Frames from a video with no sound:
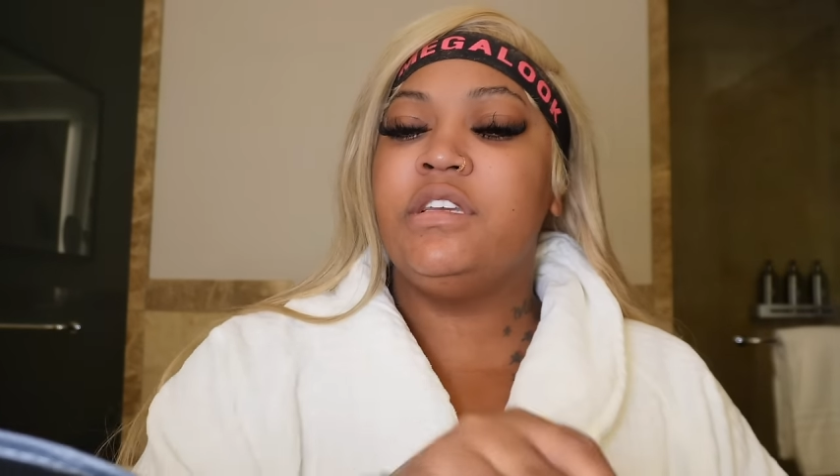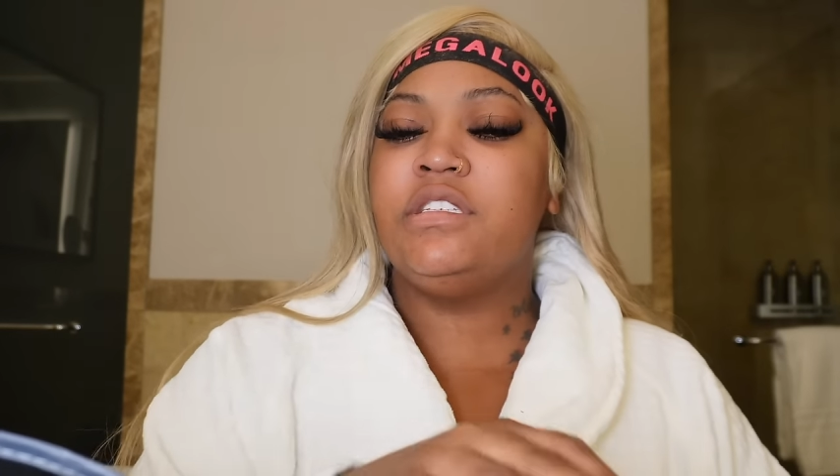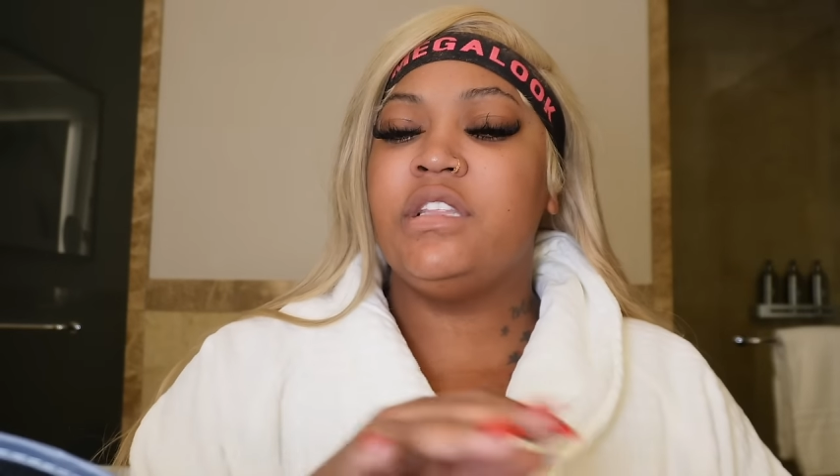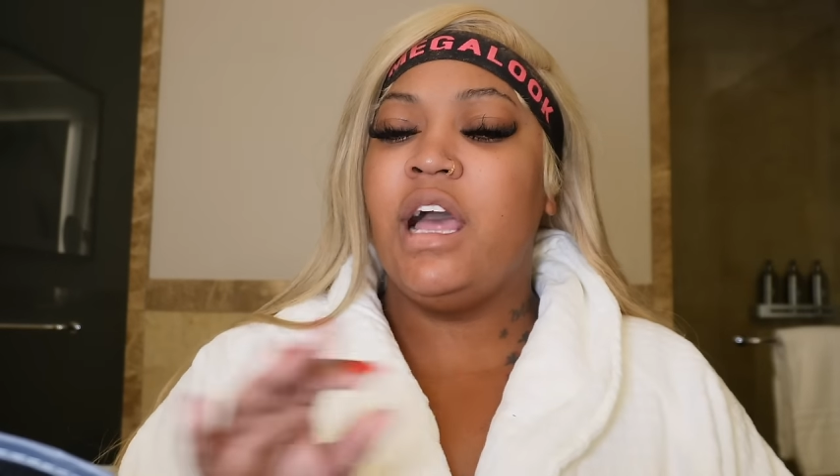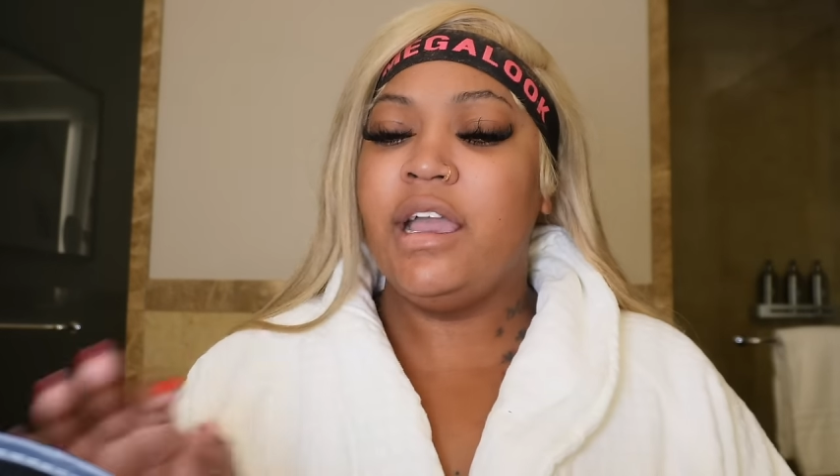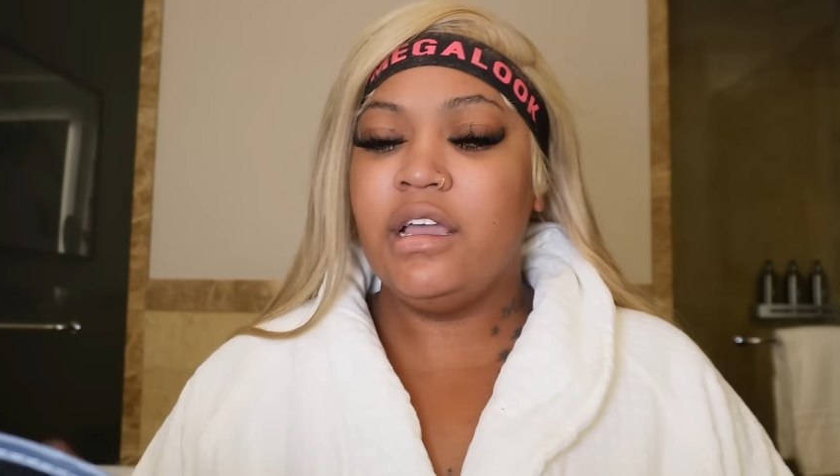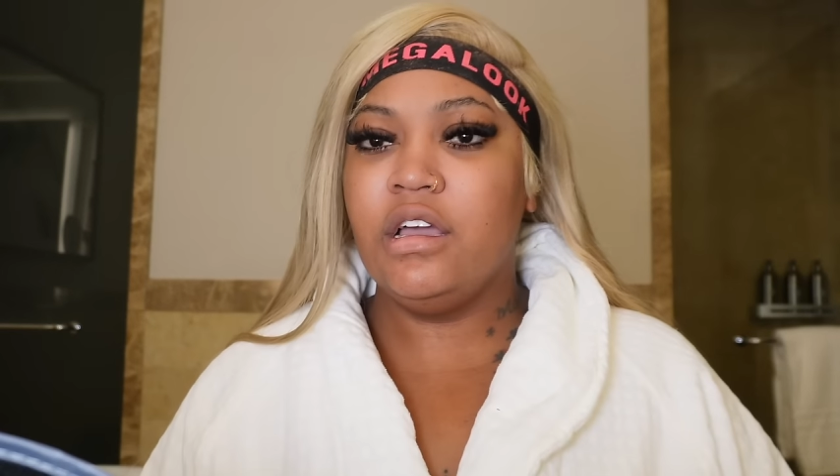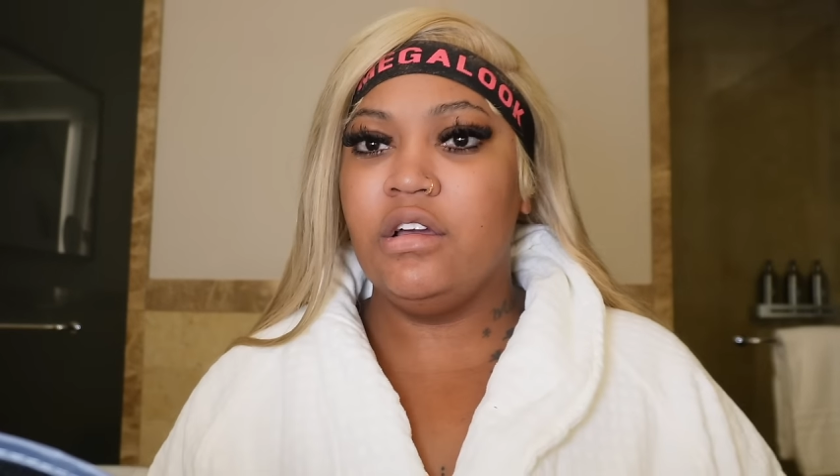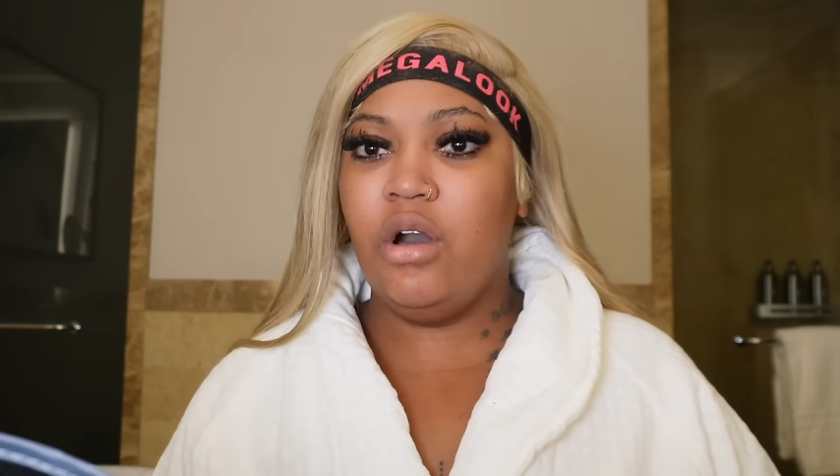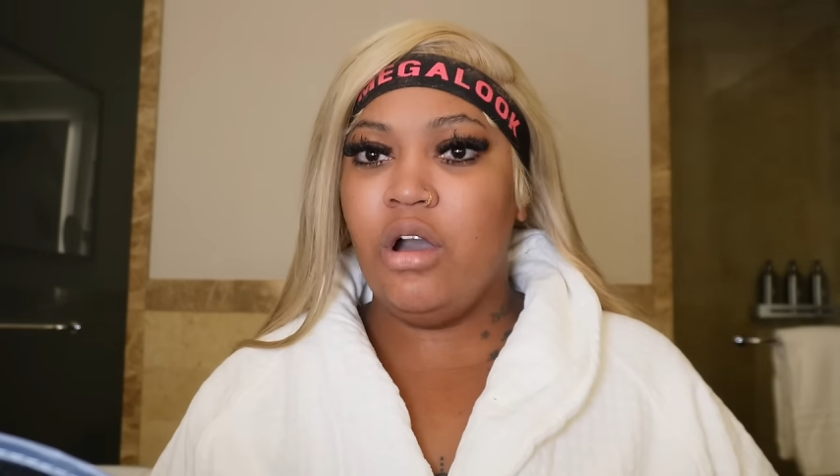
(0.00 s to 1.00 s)
it's like
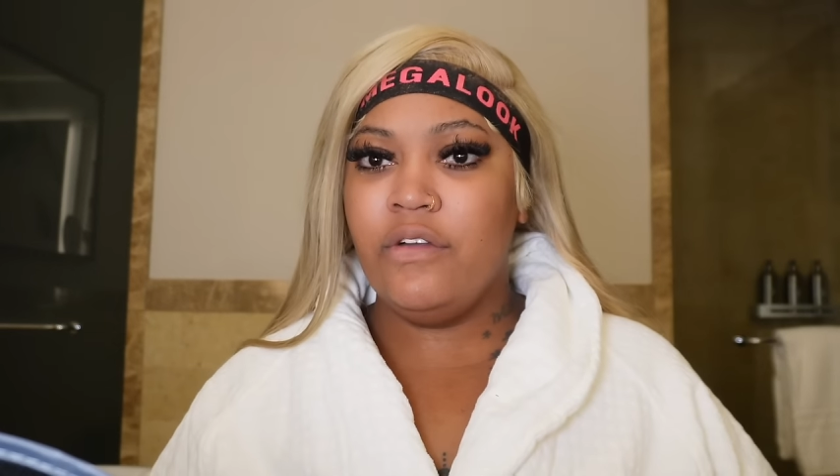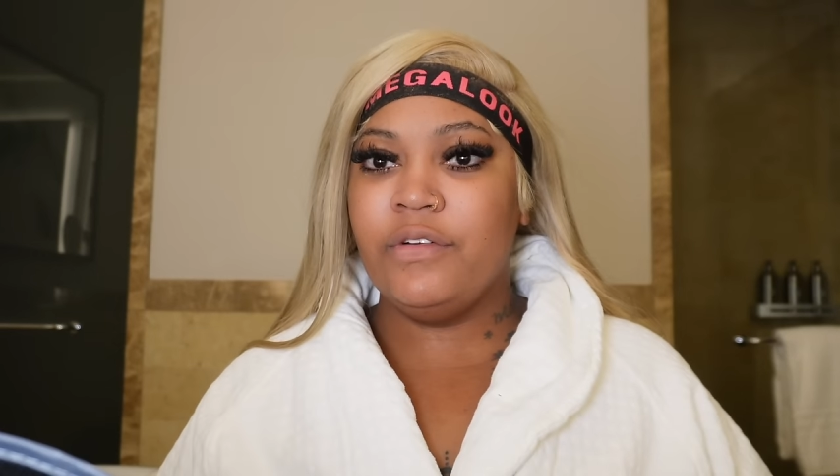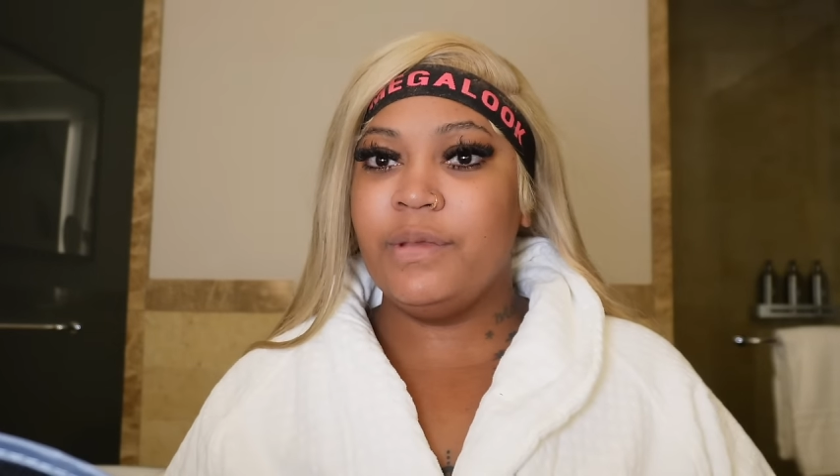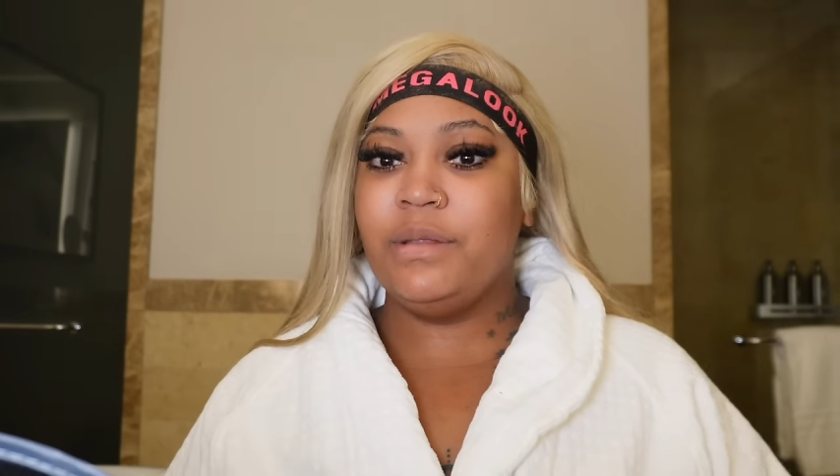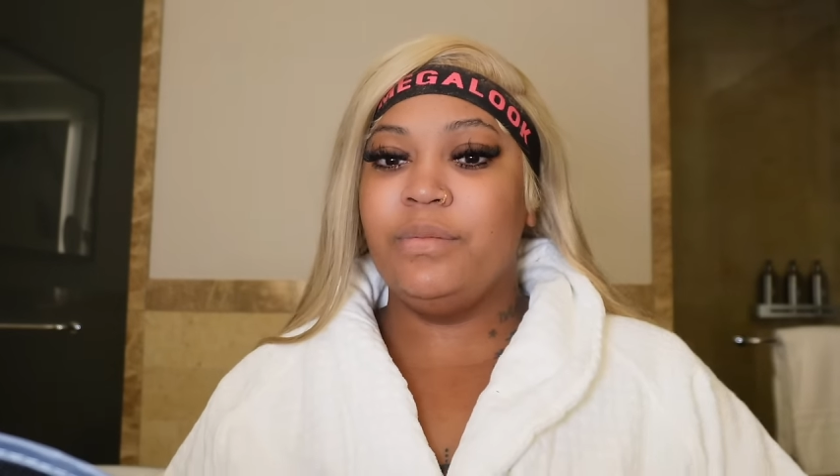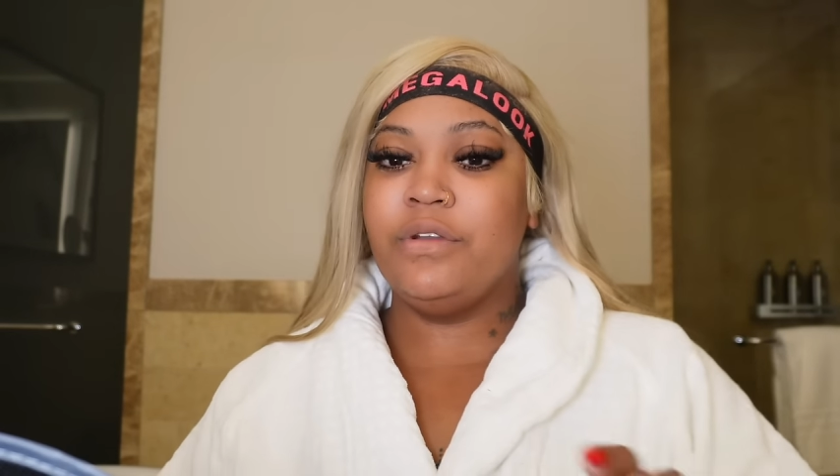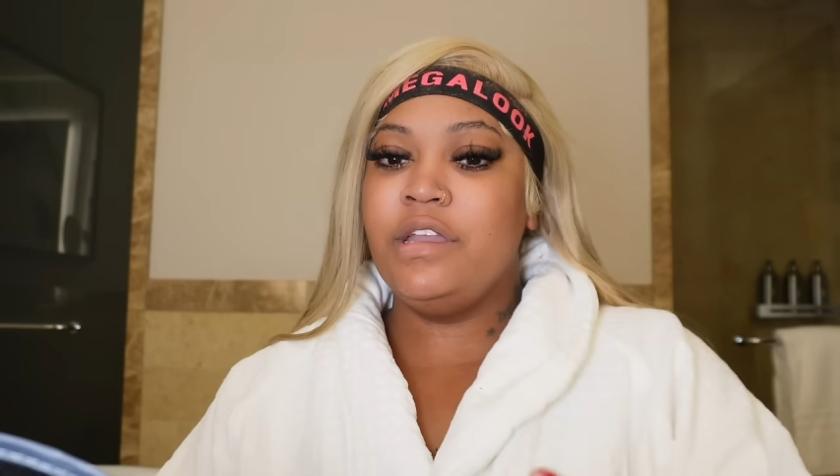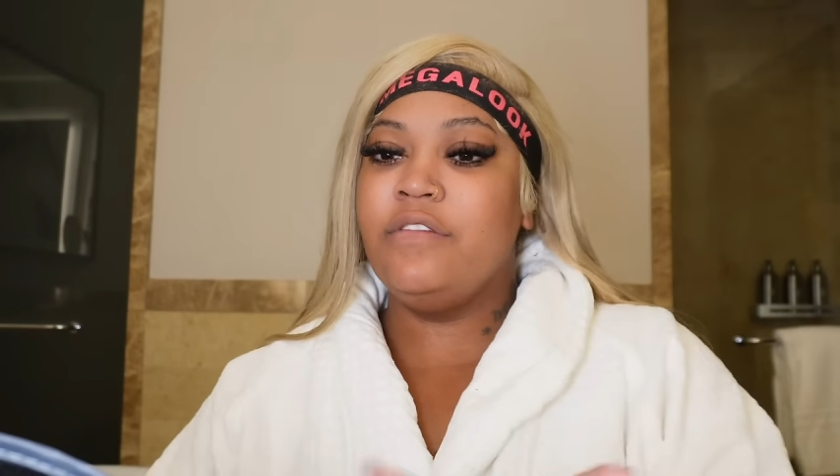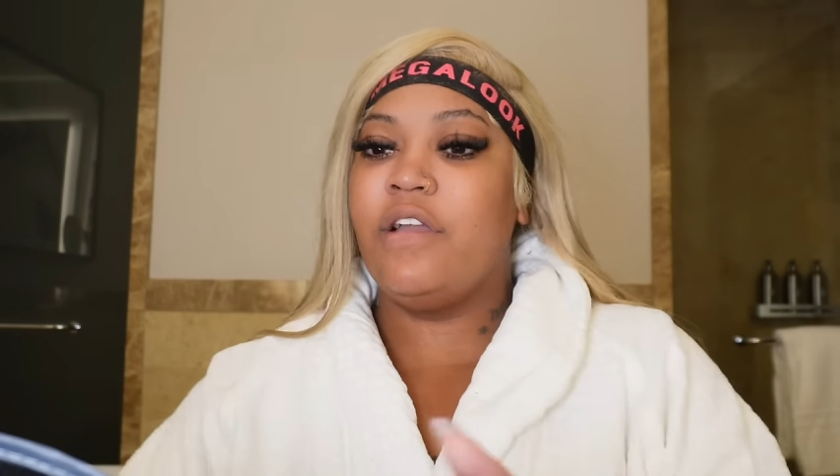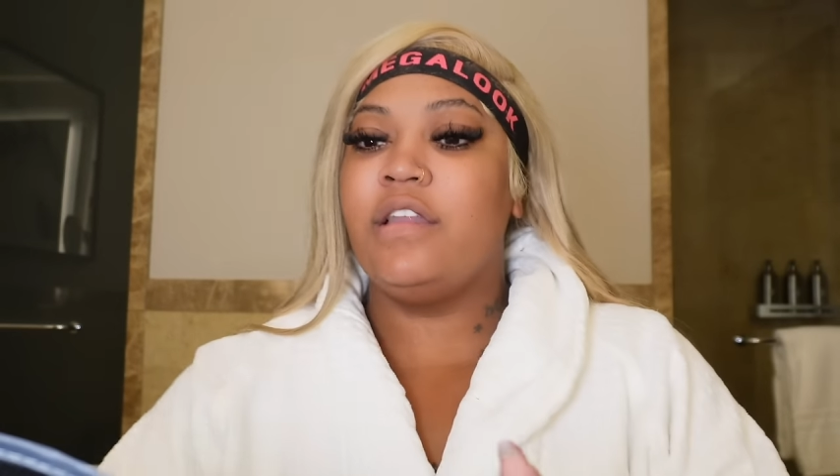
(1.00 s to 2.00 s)
hard for me to
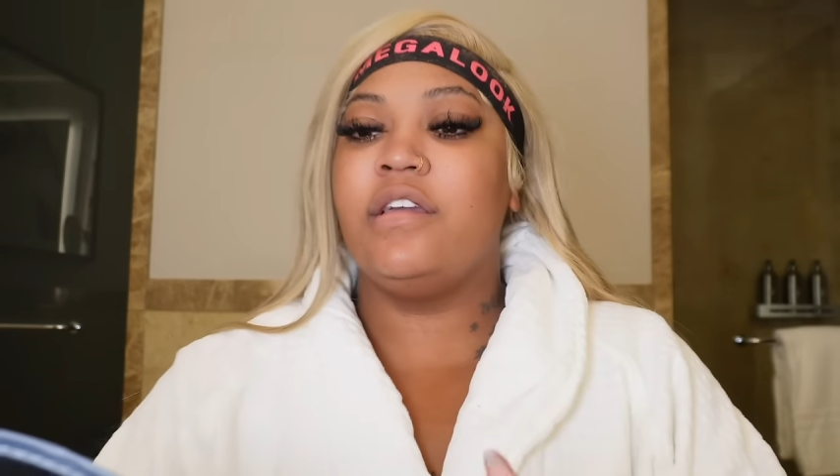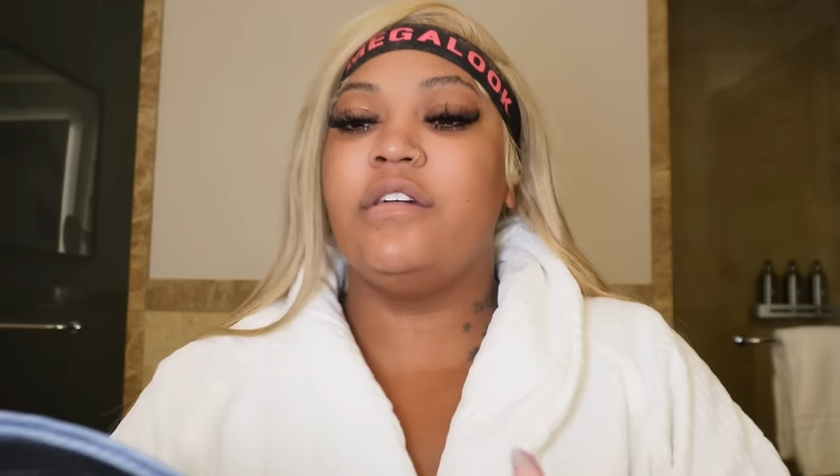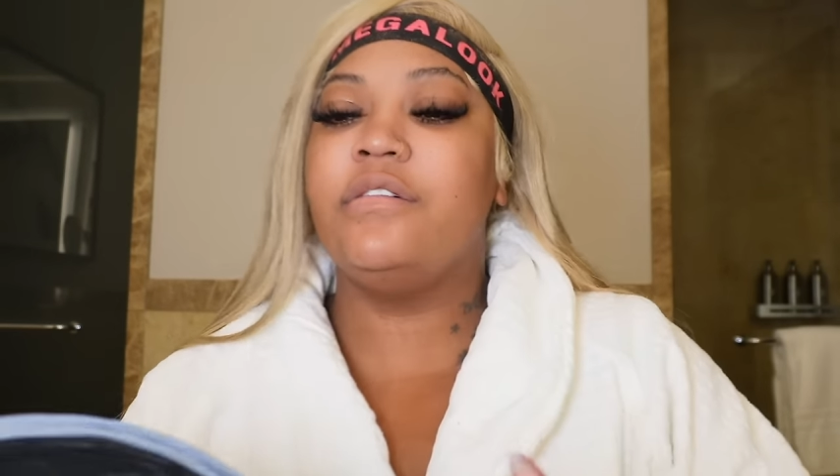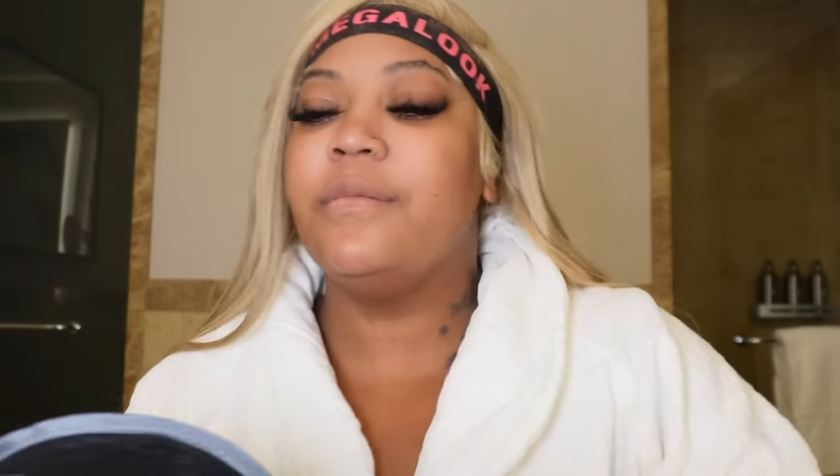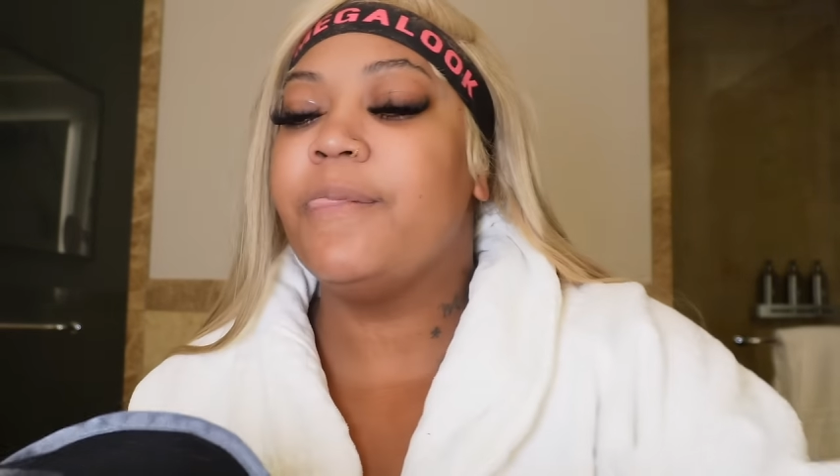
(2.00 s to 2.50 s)
breathe right now.